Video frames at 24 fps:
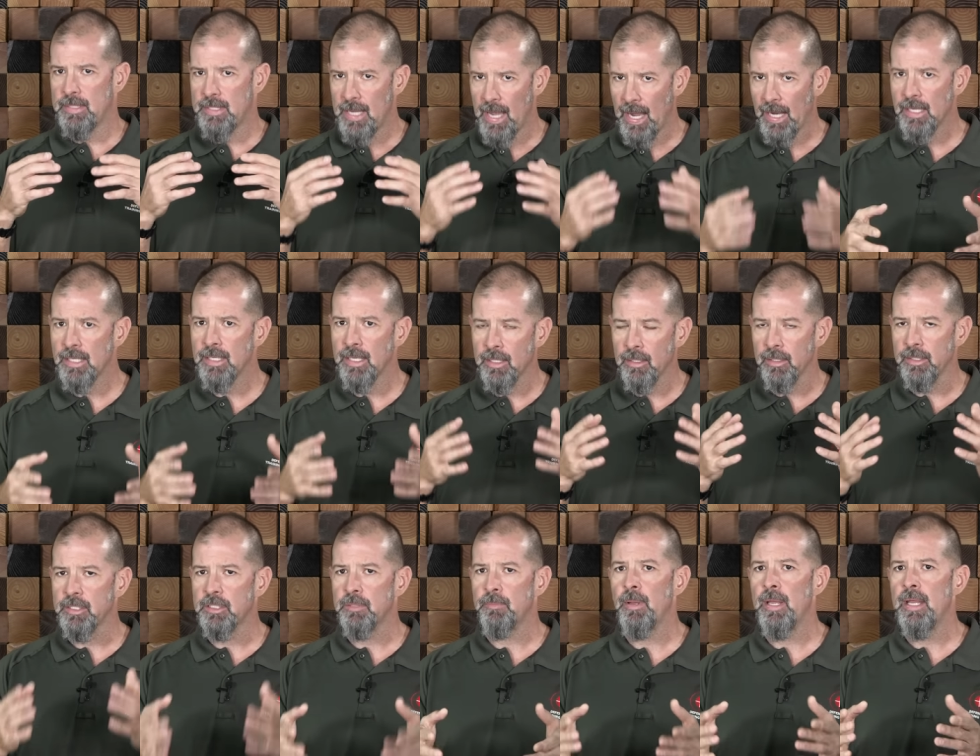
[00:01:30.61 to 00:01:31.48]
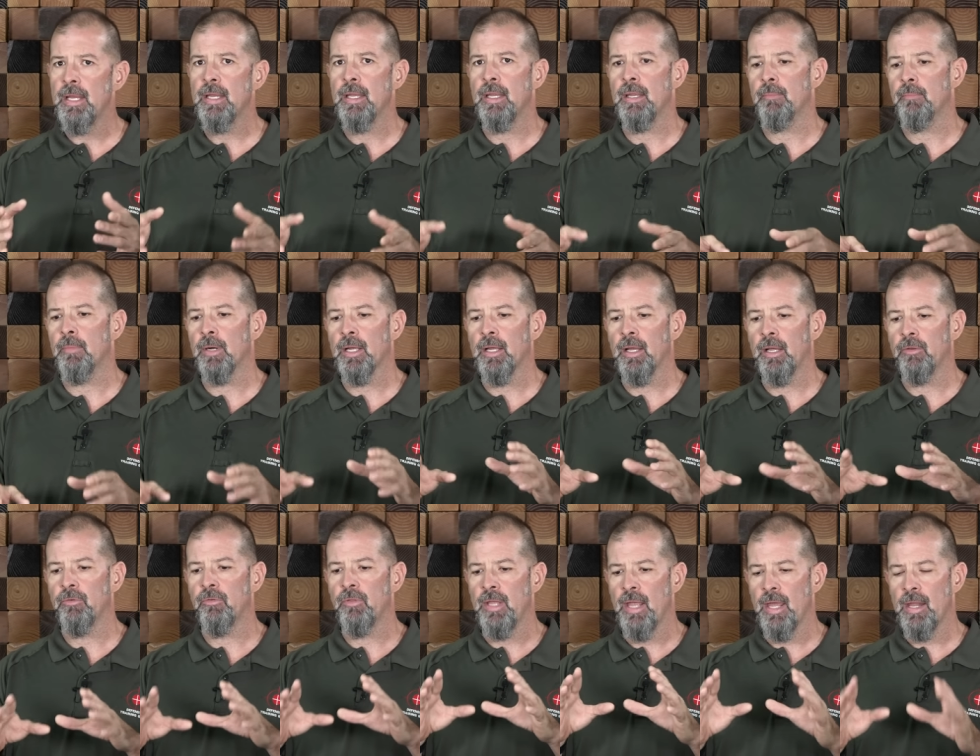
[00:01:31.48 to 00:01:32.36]
technically speaking,
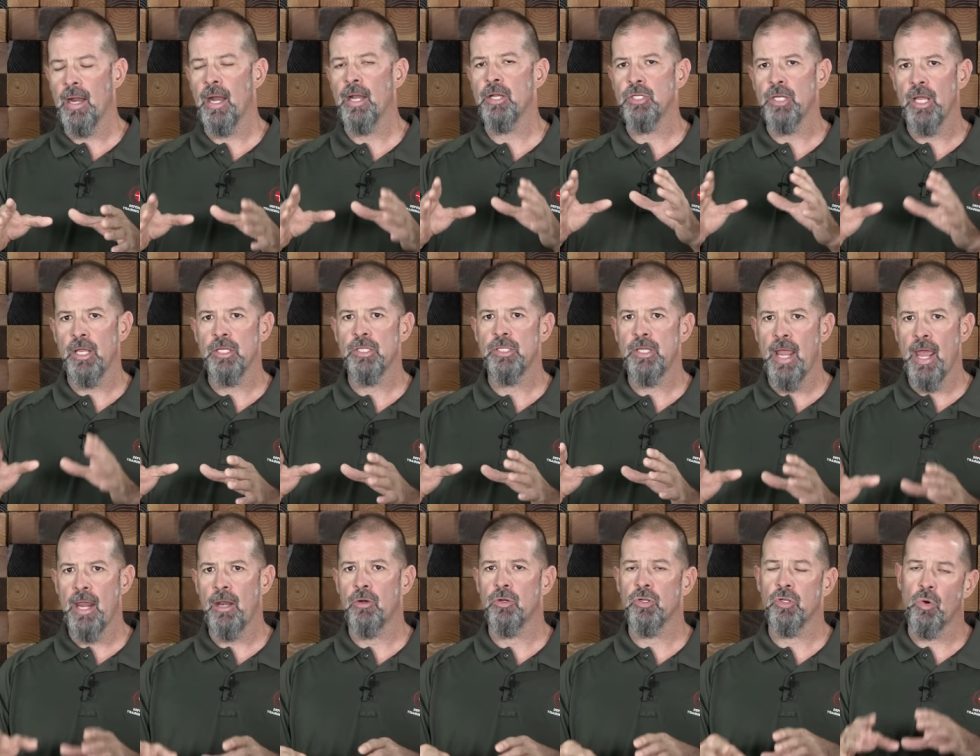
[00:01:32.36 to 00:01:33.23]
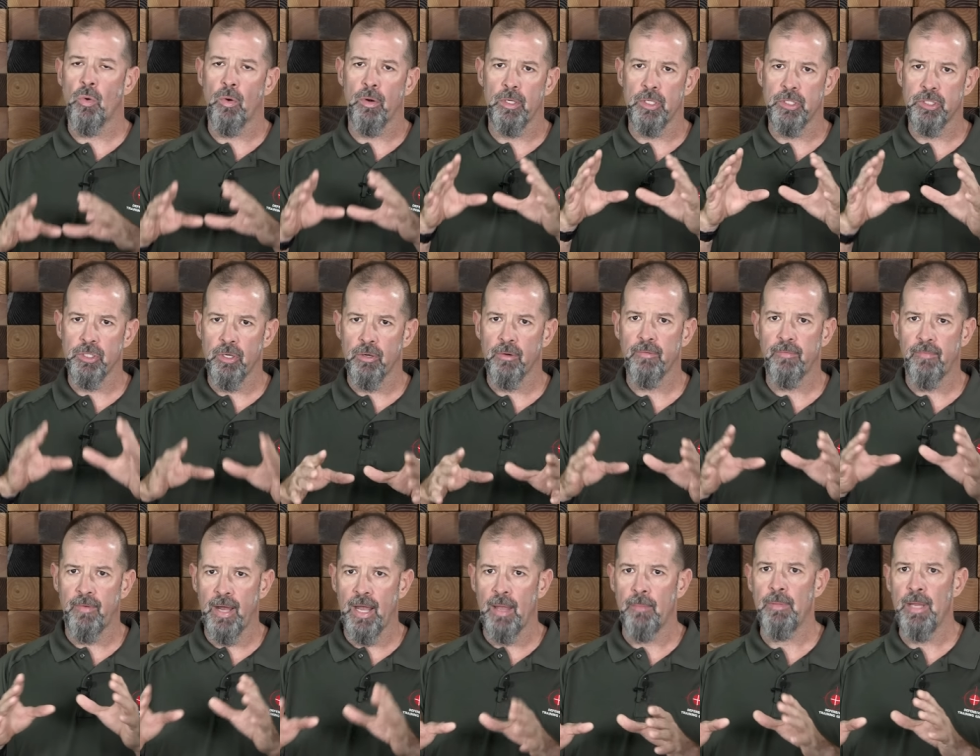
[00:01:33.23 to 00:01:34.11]
because the NIJ standards, in order to
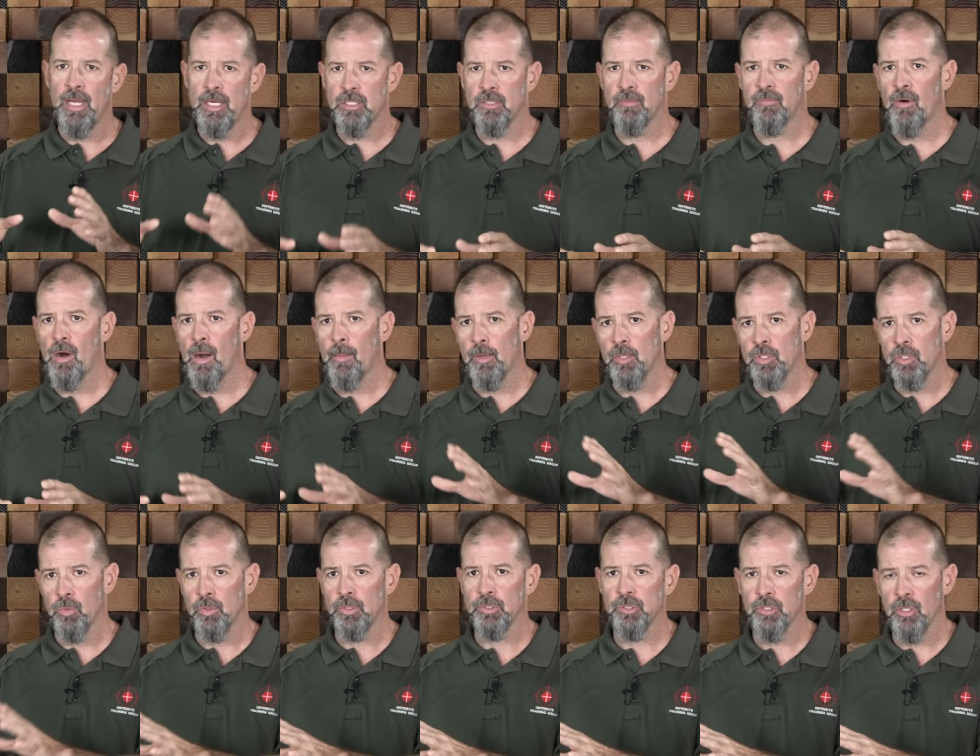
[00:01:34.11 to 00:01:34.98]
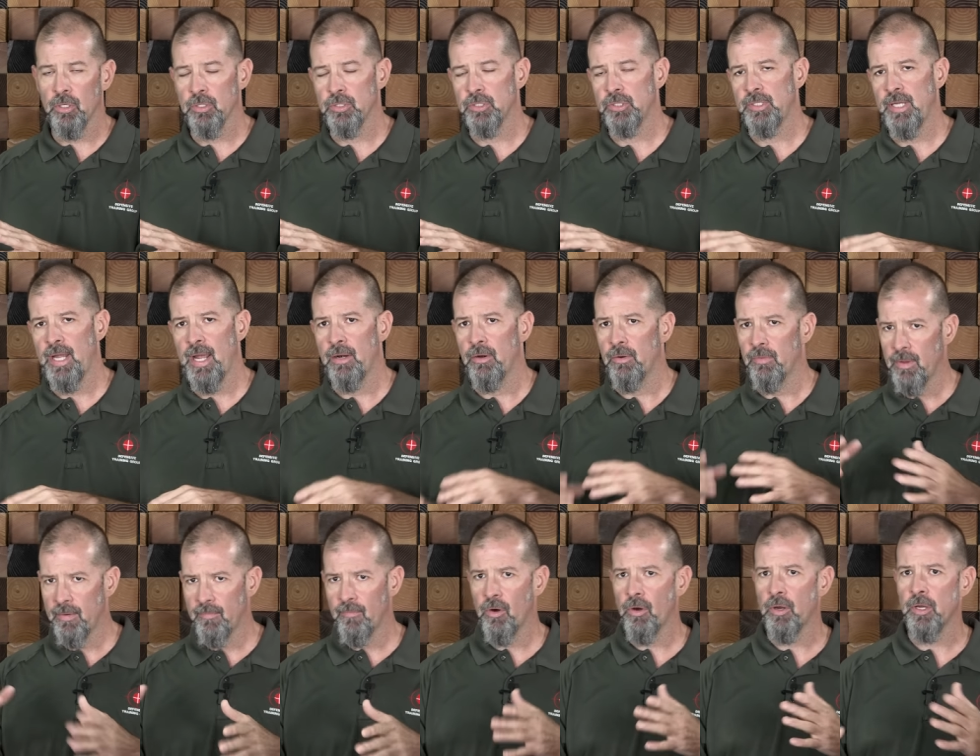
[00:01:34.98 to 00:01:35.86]
certify a piece of armor to a certain standard,
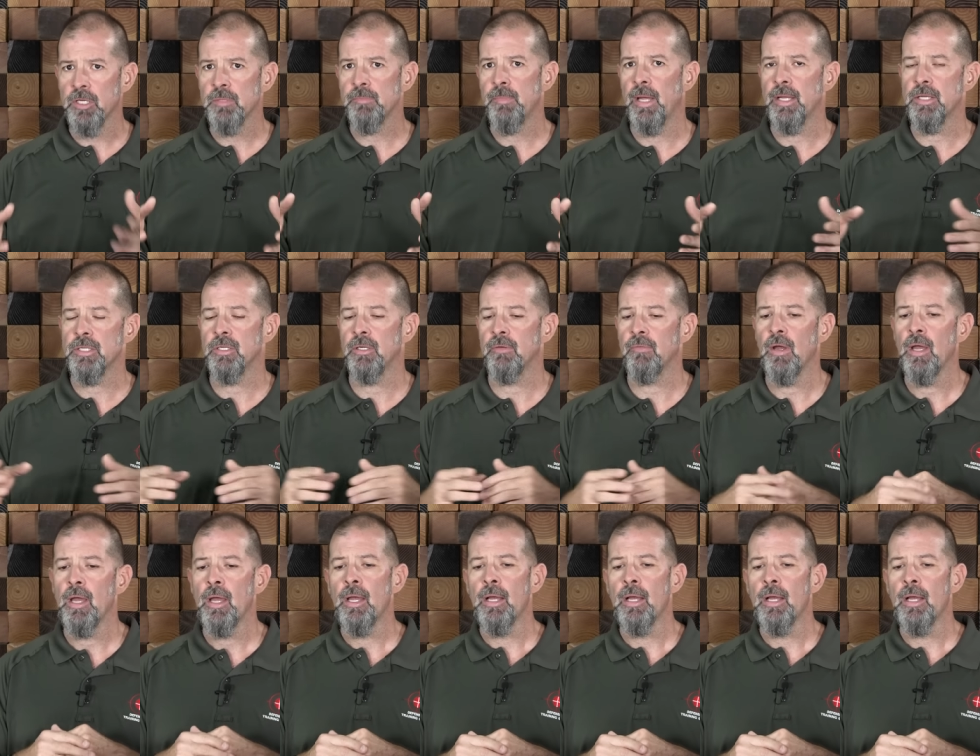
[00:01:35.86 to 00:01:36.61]
they're very expensive.